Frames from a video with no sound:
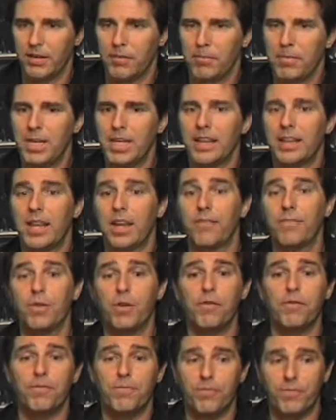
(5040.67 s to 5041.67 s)
Meaning that if
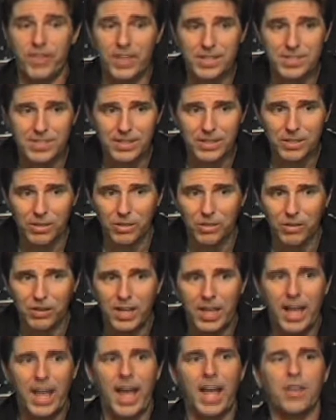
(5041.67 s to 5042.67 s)
you're physical
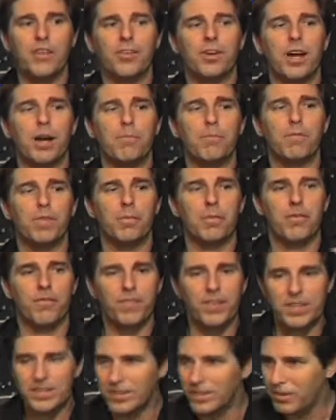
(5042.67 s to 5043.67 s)
and you come from a
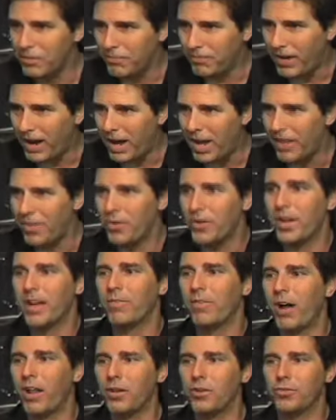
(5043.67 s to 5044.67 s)
physical father and you have
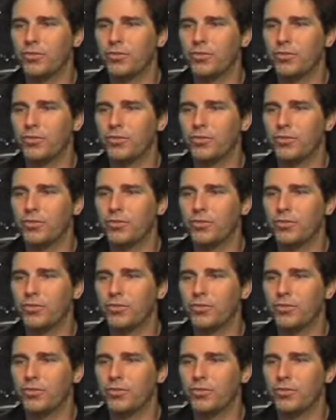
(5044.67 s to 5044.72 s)
all those